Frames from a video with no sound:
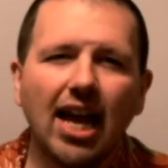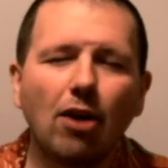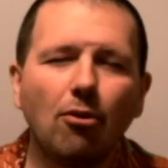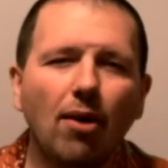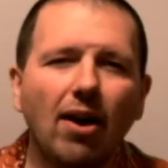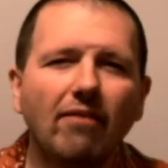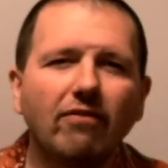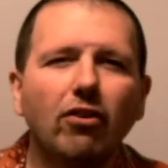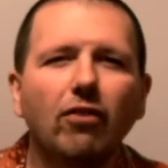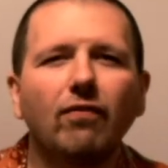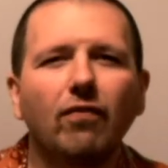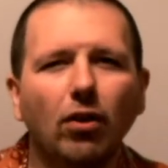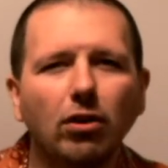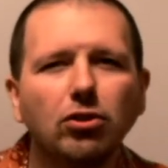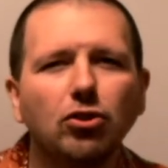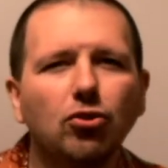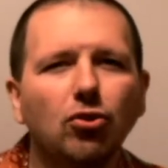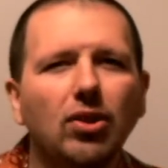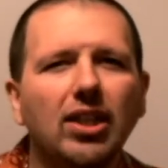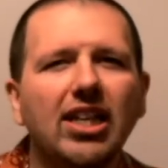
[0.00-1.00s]
However,
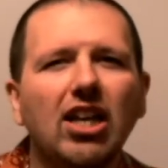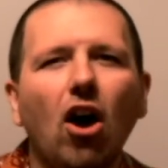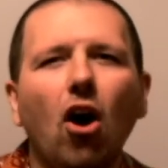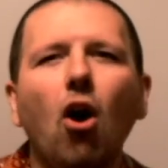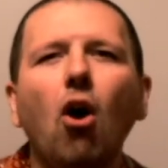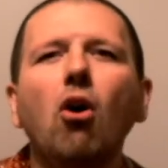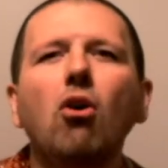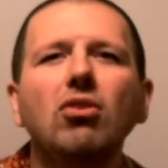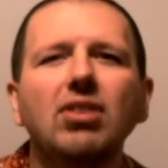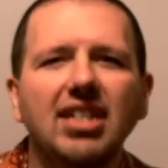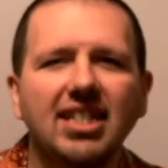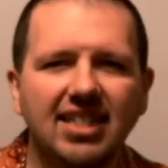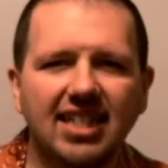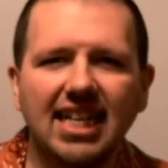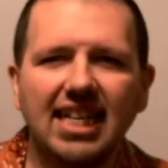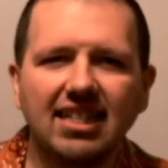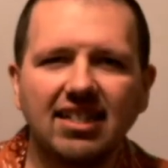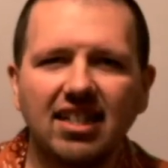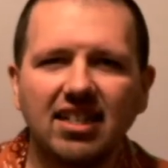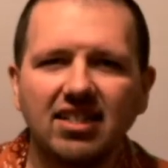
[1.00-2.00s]
virtually all
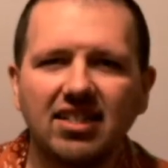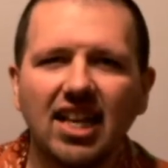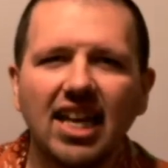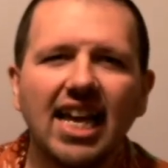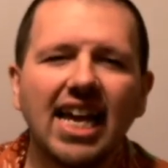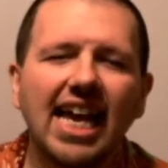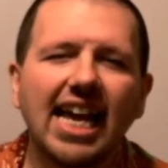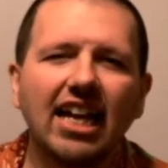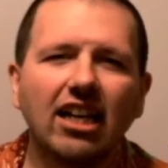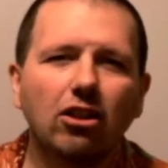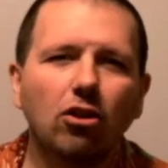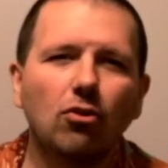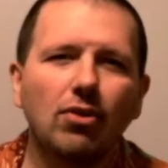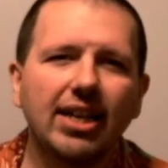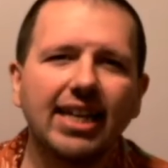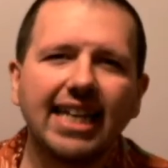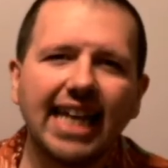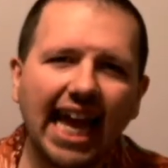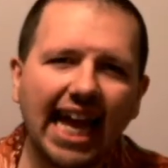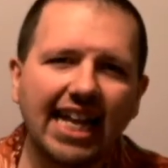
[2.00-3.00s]
diseases,
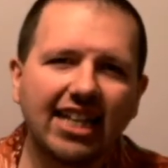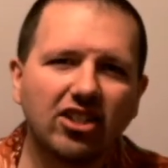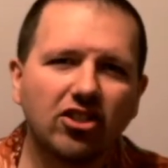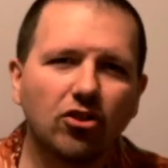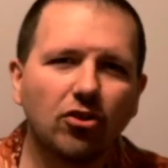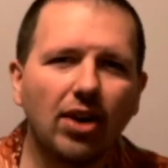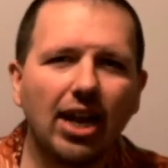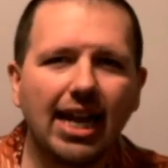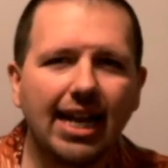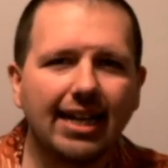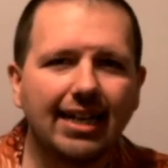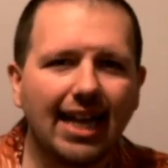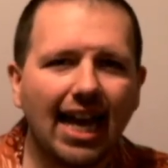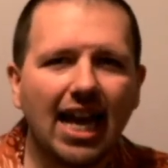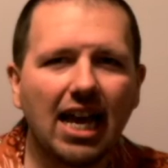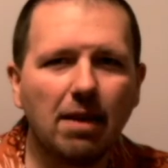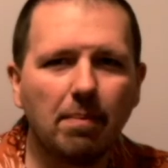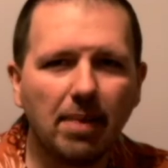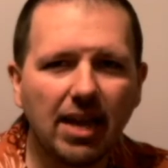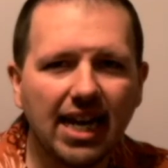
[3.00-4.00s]
including cancer and
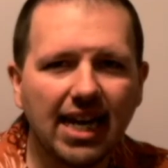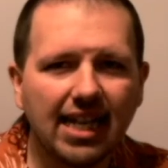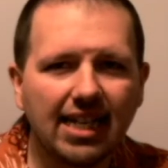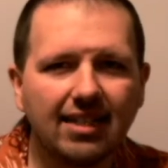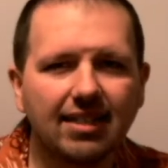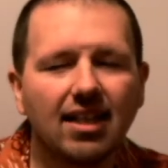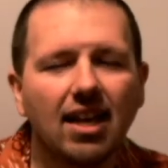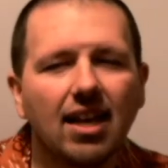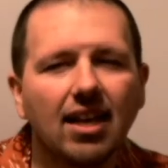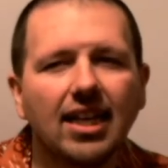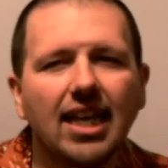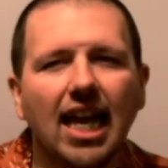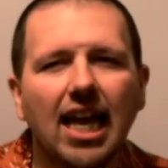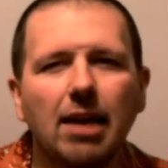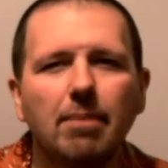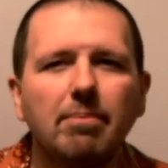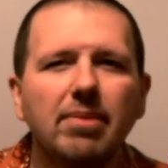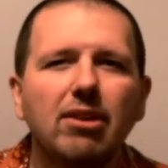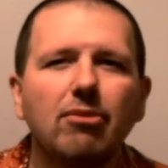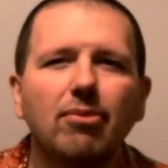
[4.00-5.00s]
diabetes,
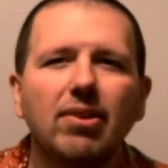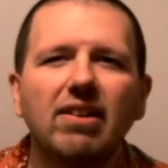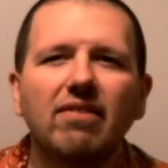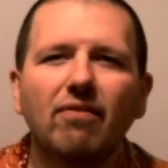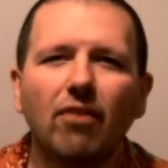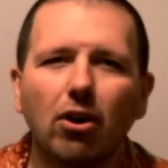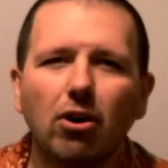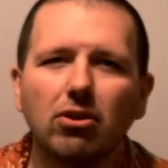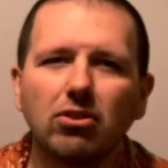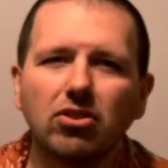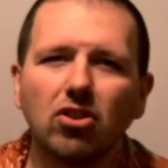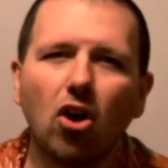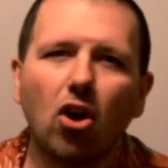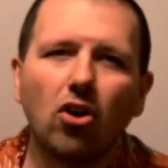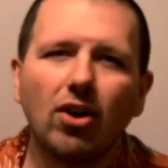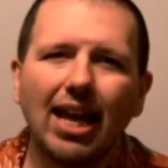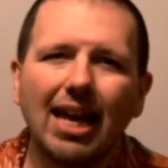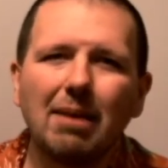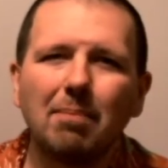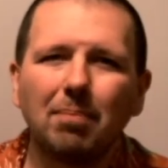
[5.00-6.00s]
can be reversed
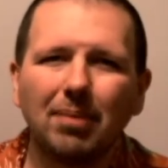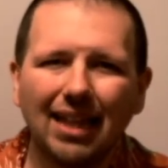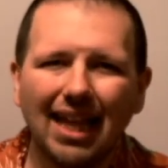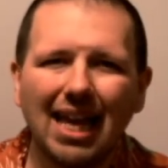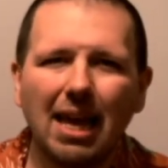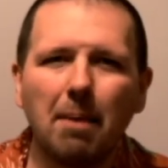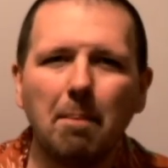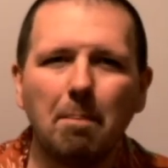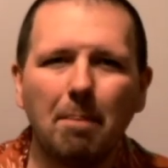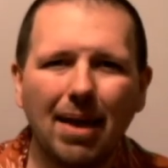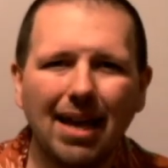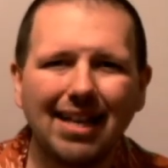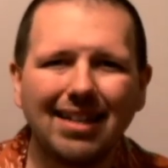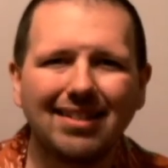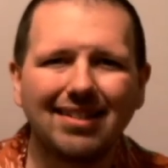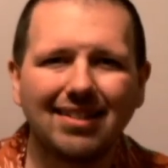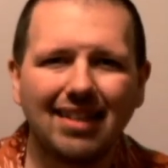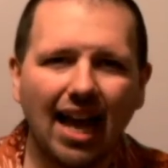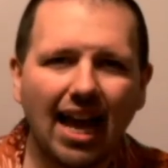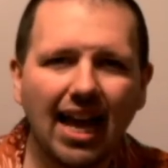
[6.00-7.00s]
on a
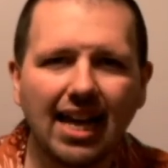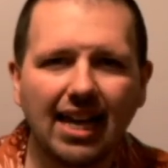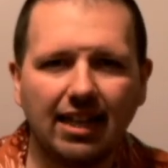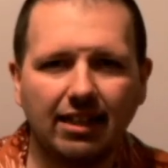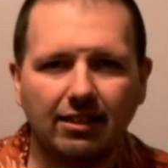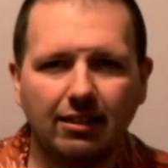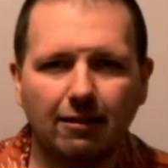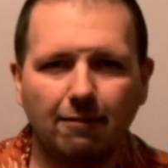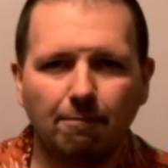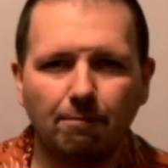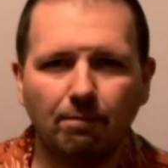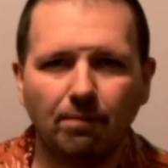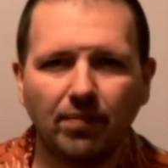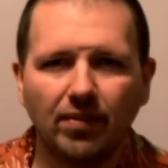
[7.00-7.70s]
plant-based diet.